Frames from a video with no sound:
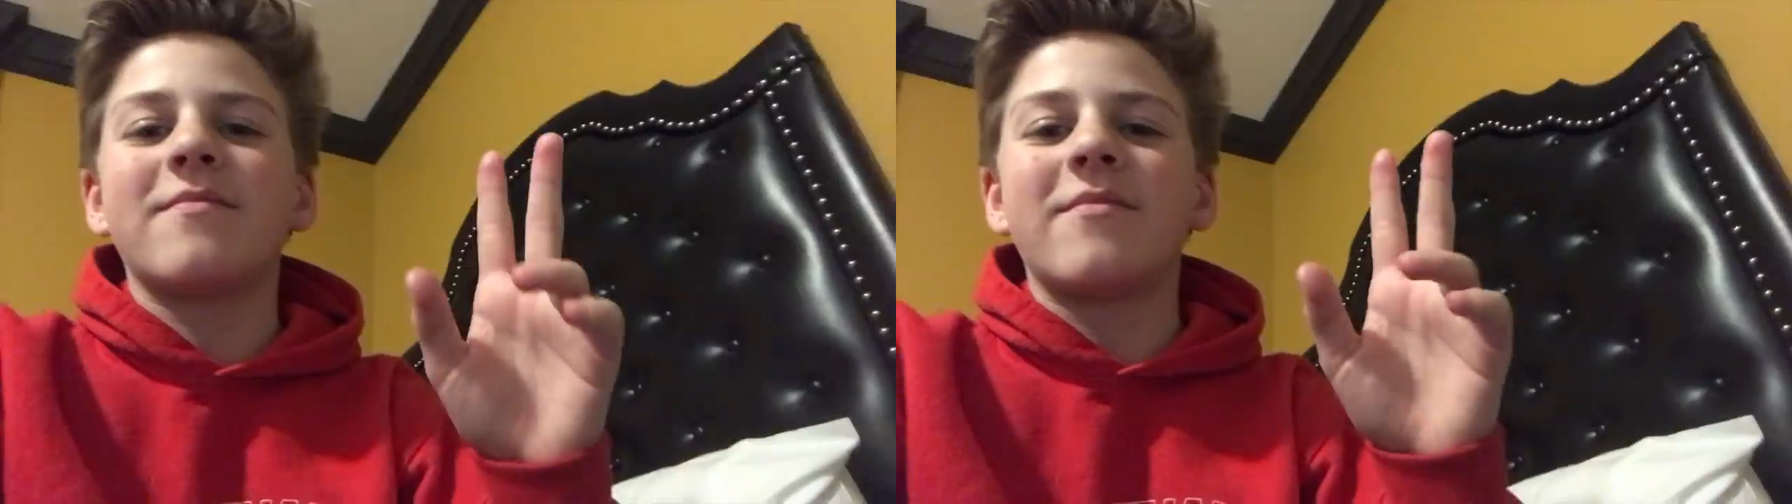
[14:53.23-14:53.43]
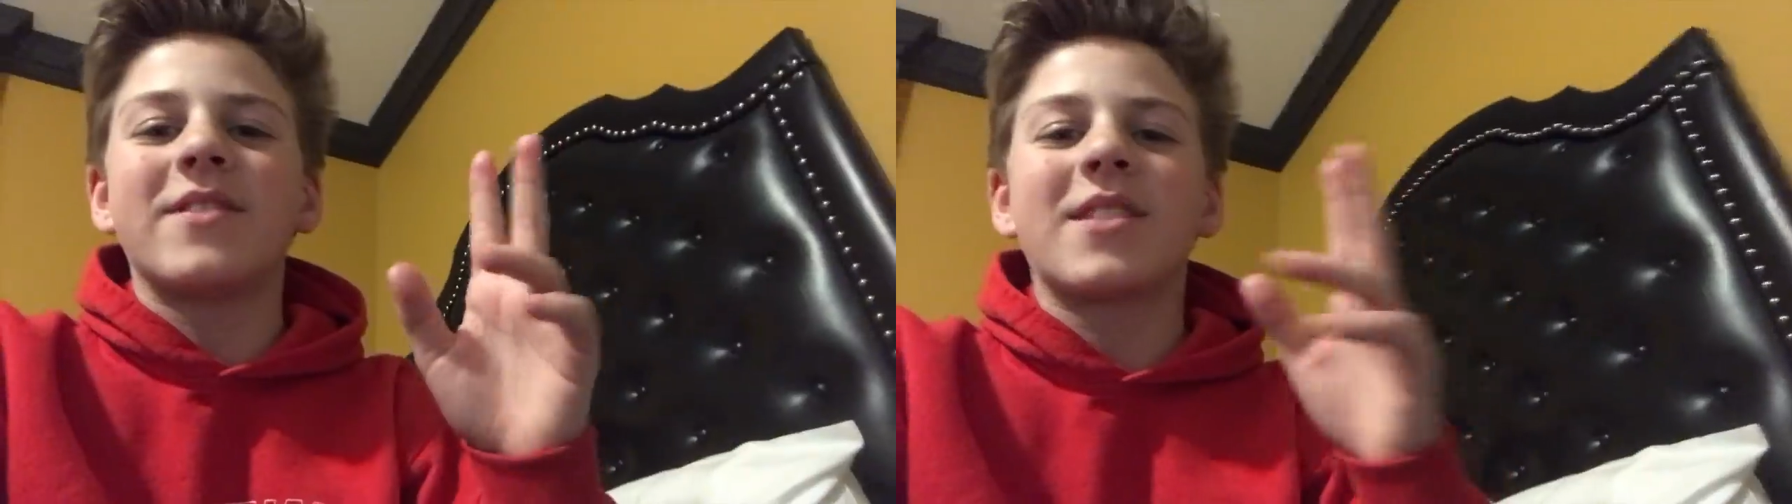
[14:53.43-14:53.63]

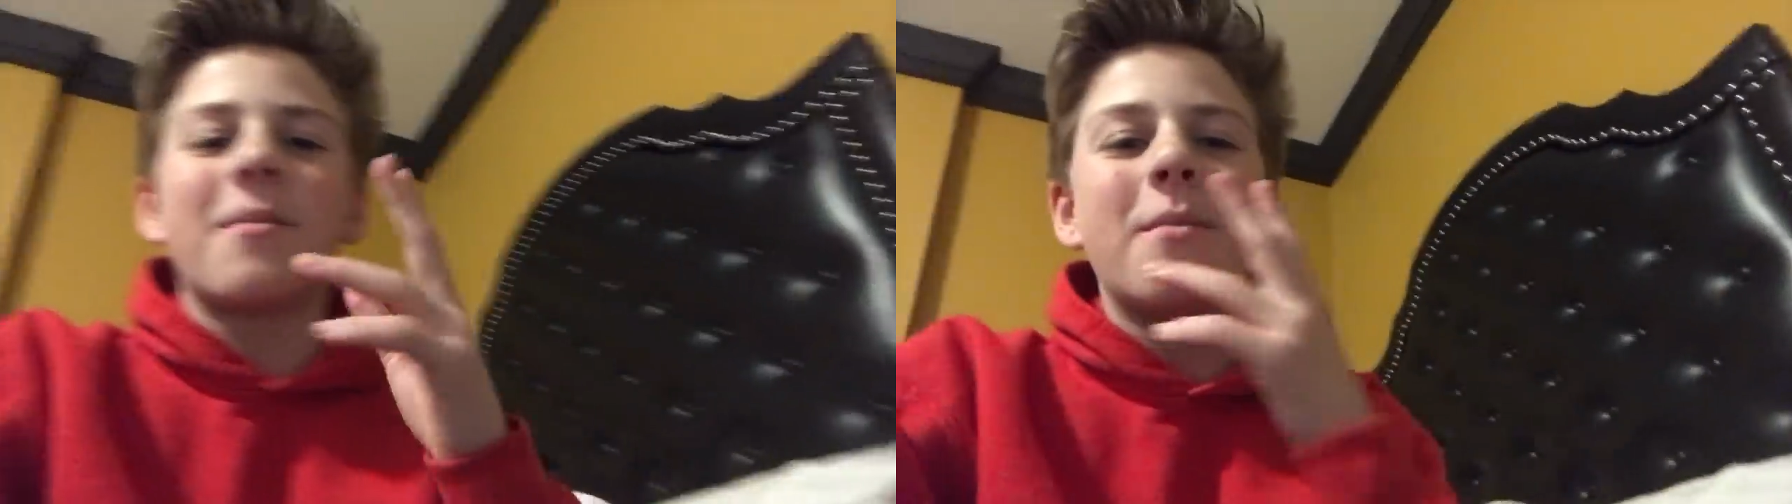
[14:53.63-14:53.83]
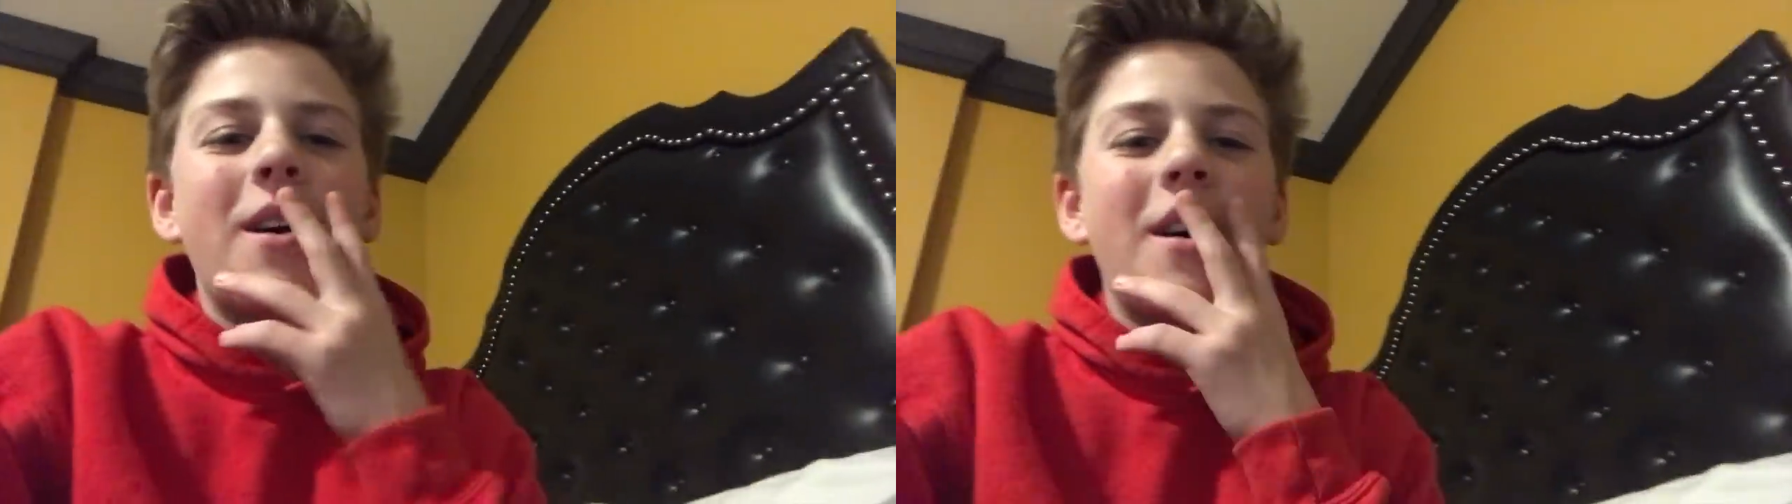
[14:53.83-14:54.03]
What's
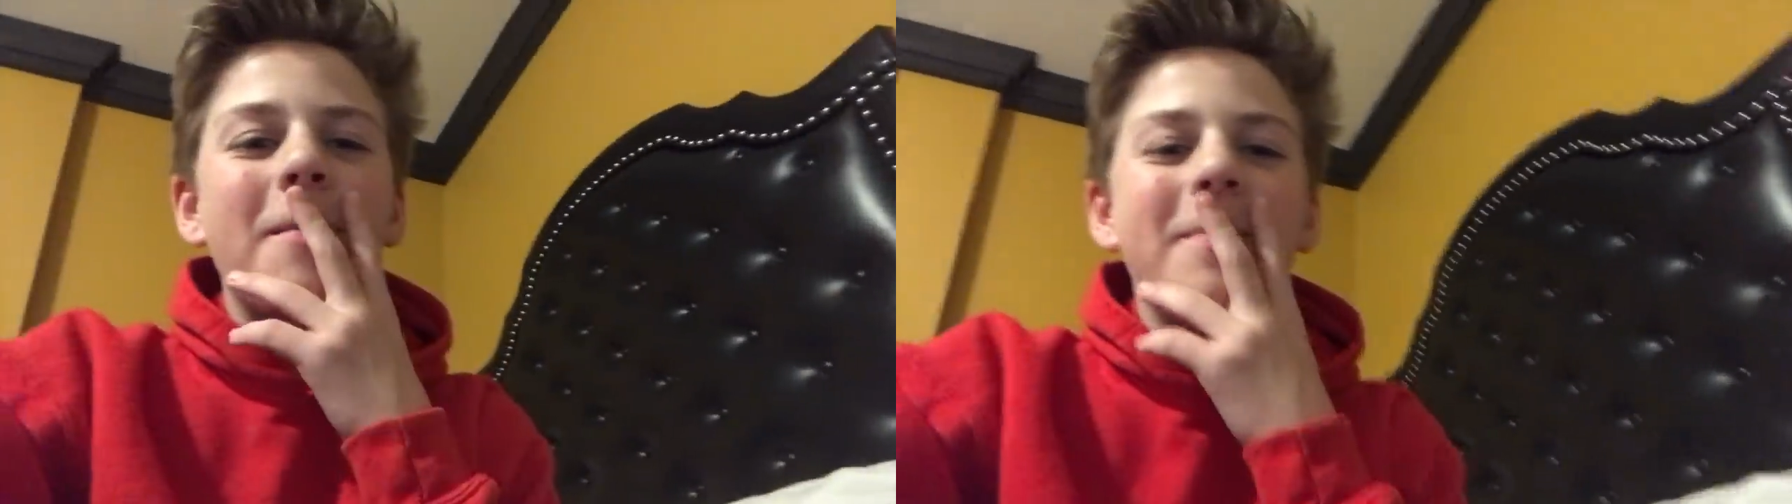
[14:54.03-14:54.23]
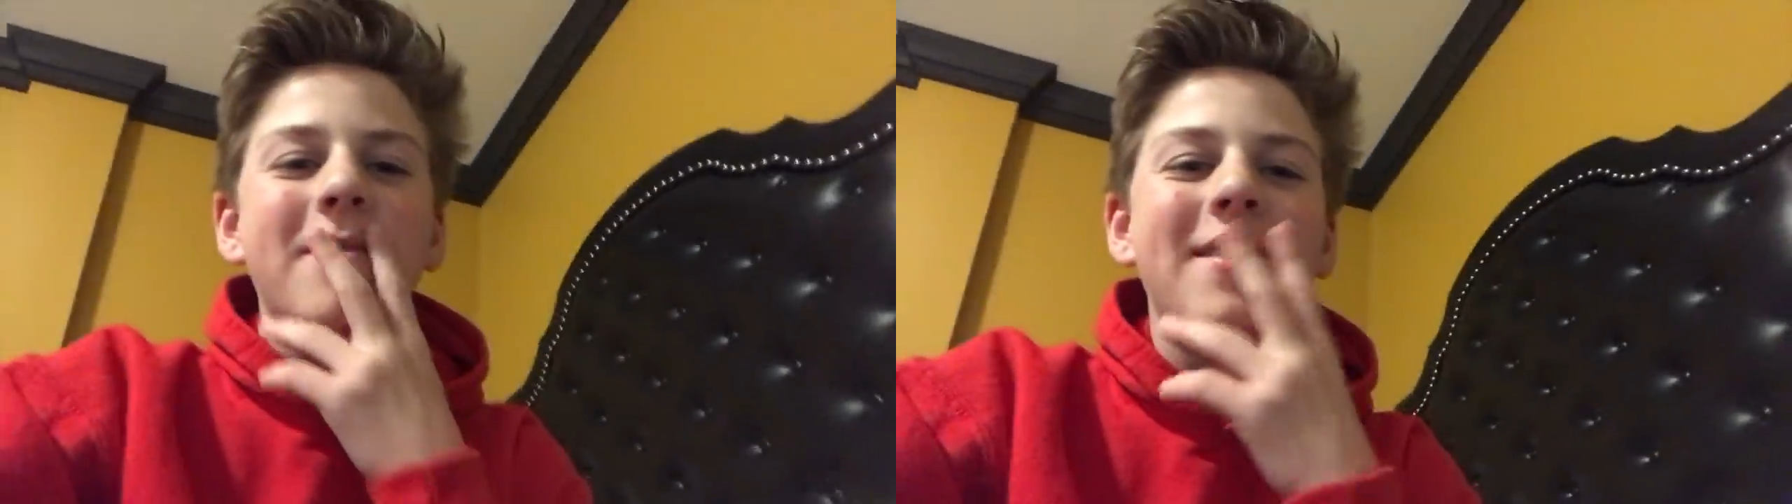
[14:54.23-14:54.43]
up,
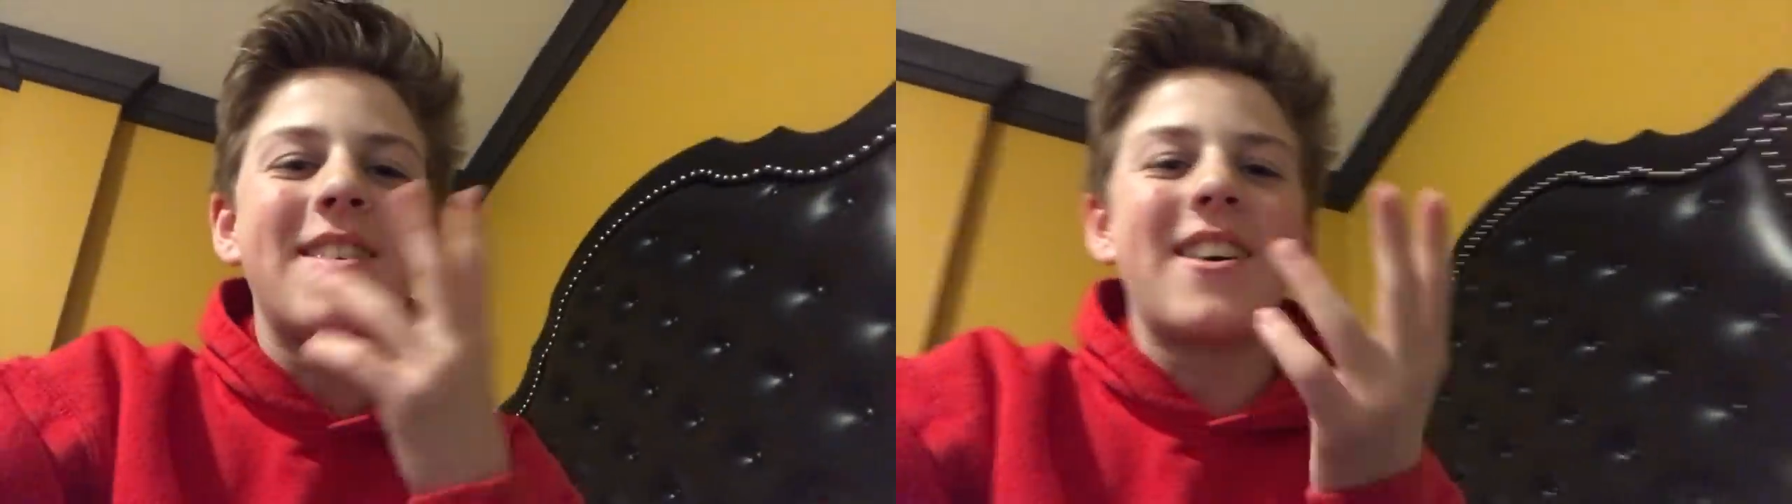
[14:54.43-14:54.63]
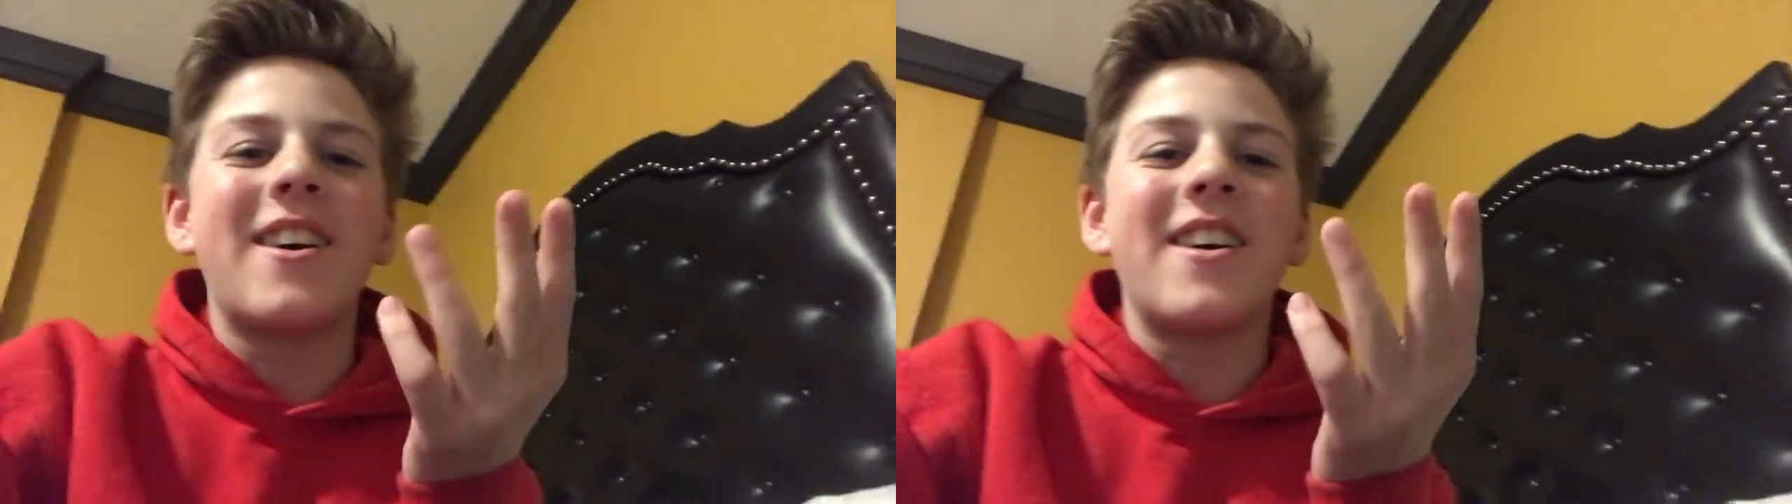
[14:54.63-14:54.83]
Mom?
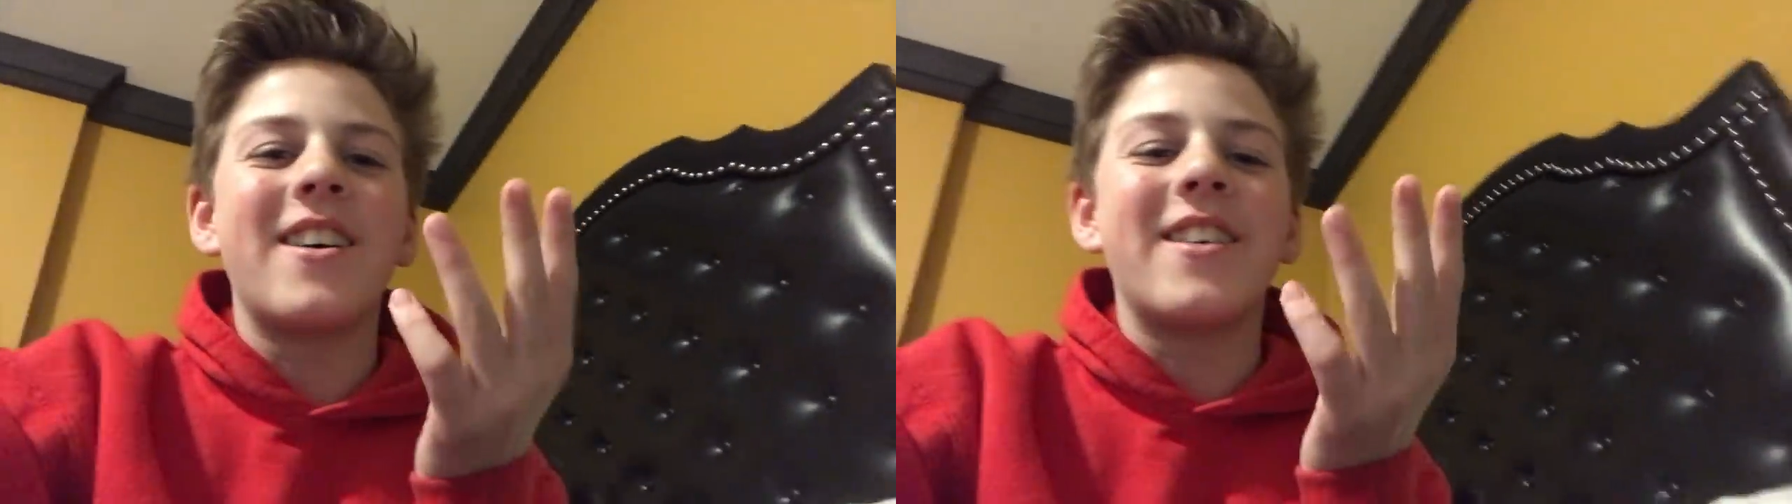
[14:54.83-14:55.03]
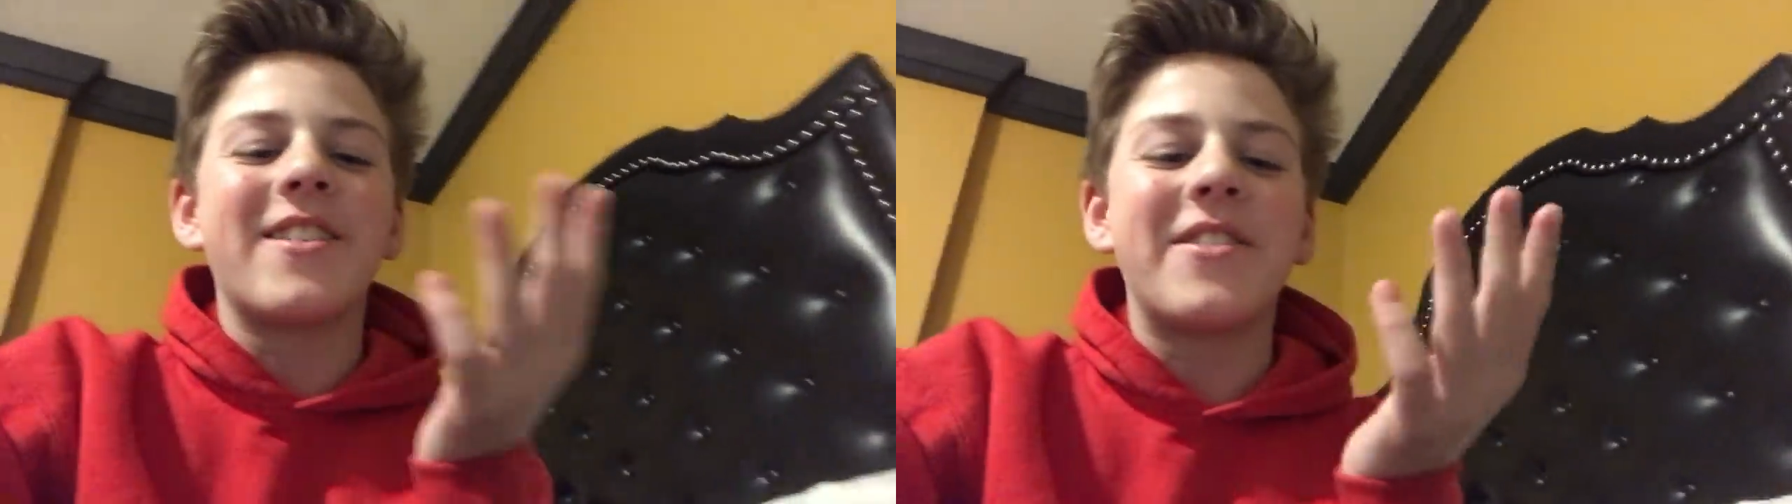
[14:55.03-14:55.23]

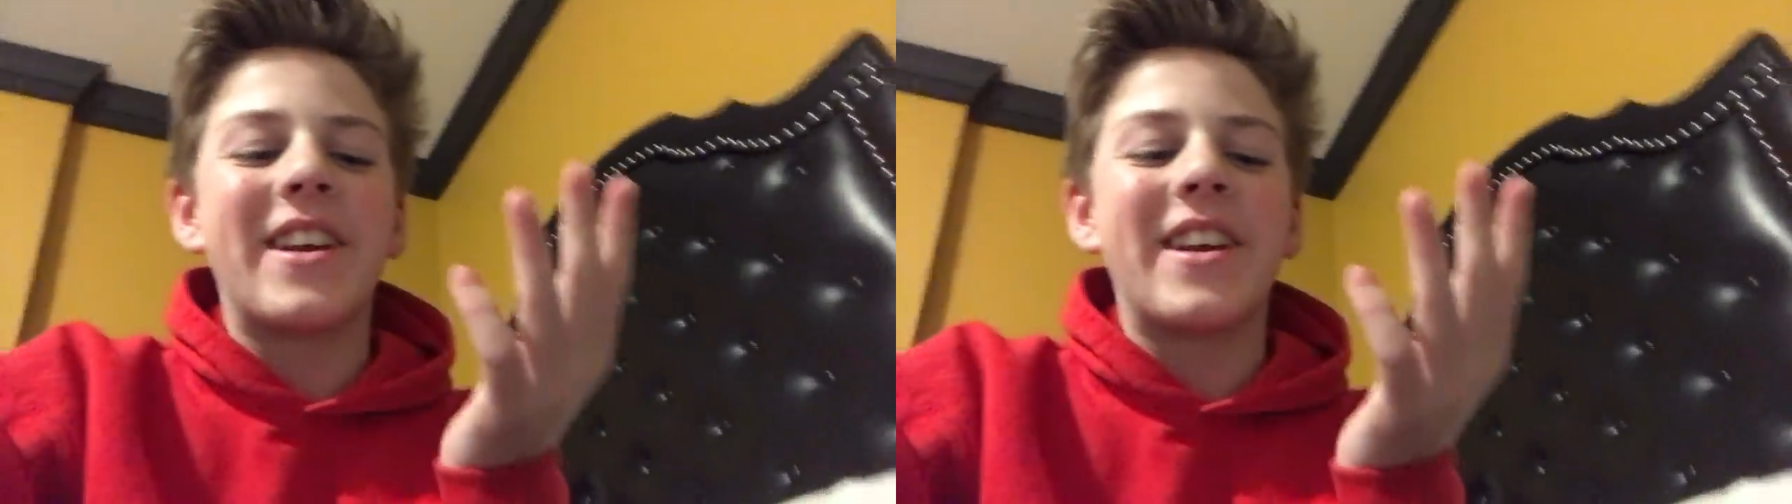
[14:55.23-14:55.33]
Uh,